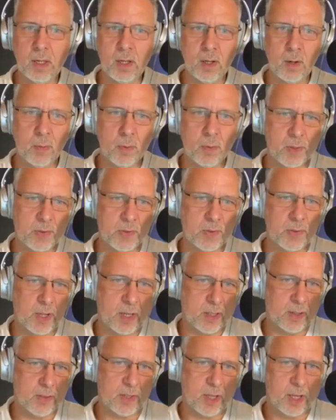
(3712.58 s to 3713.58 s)
will stay
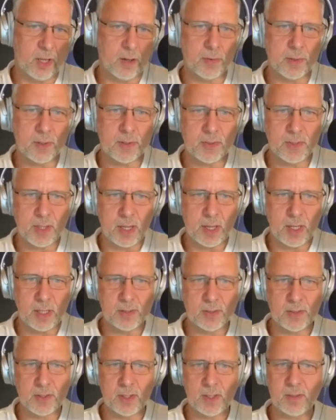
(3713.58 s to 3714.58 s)
safe and stay
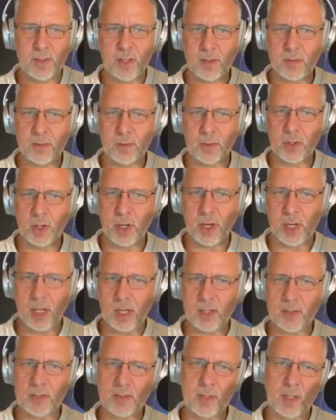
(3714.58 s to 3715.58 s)
healthy. Thanks for joining
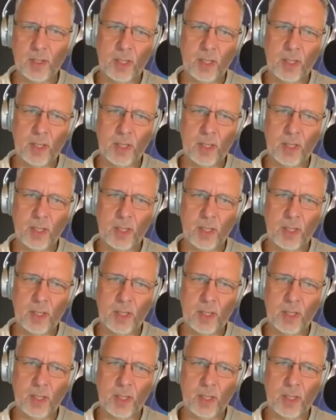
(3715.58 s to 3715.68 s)
us.